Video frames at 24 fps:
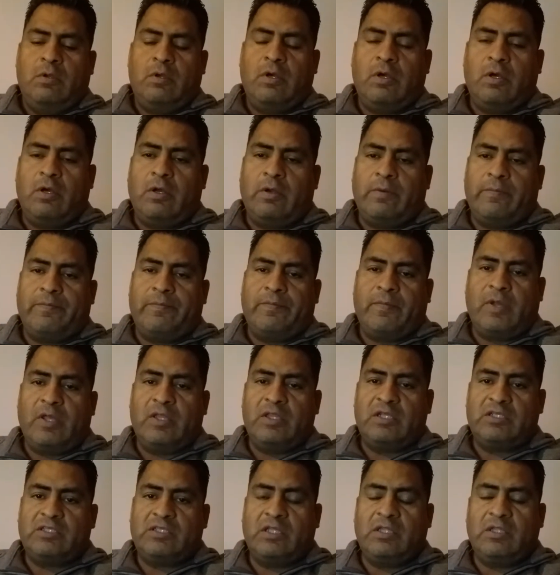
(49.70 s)
um,
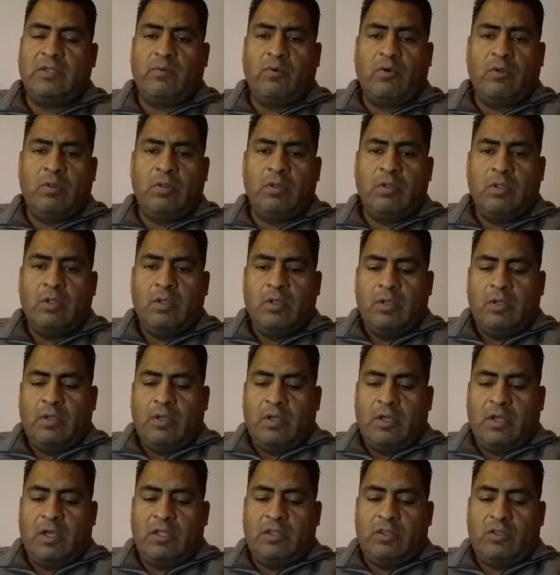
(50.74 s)
understandable
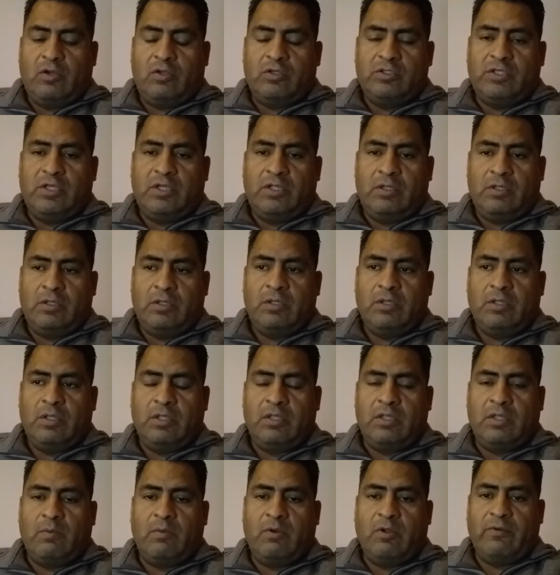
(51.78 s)
and trusting
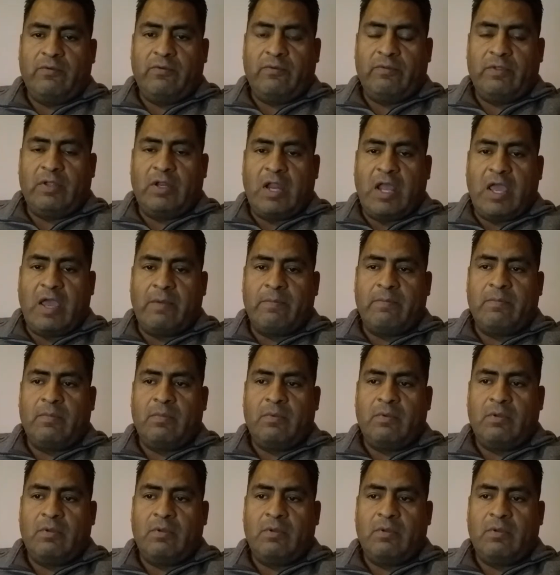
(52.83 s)
in the blood of the Lamb